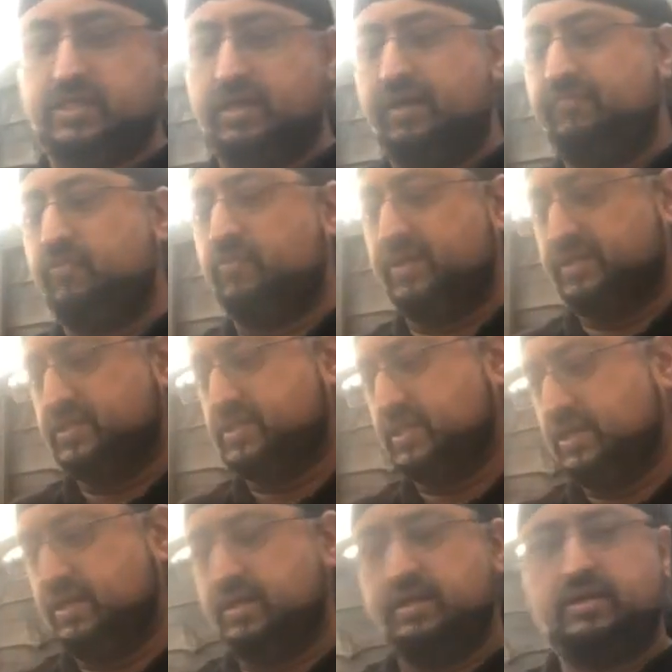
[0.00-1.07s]
other ones.
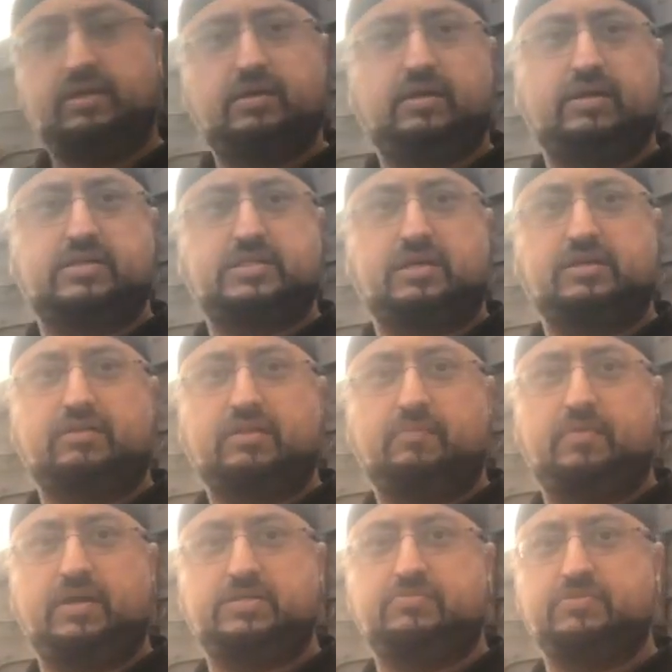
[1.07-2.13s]
So I'm going
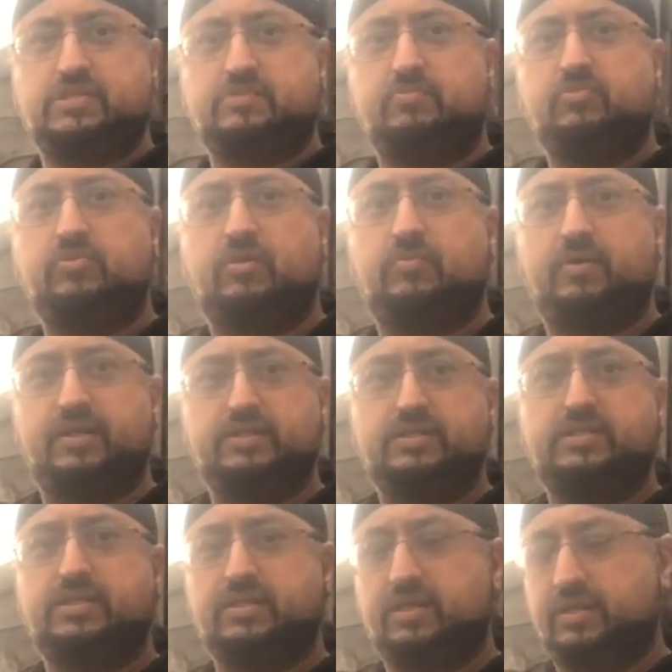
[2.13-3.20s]
to buy some smaller
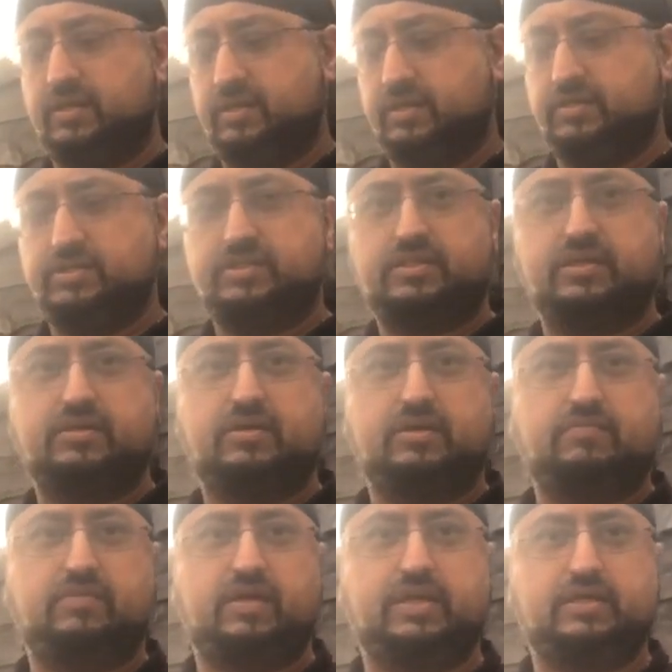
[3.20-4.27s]
ones, just to kind
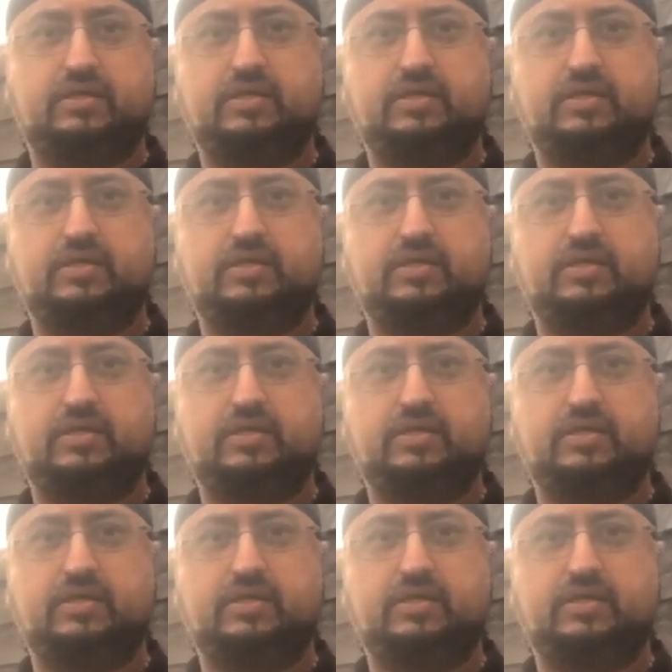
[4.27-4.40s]
of like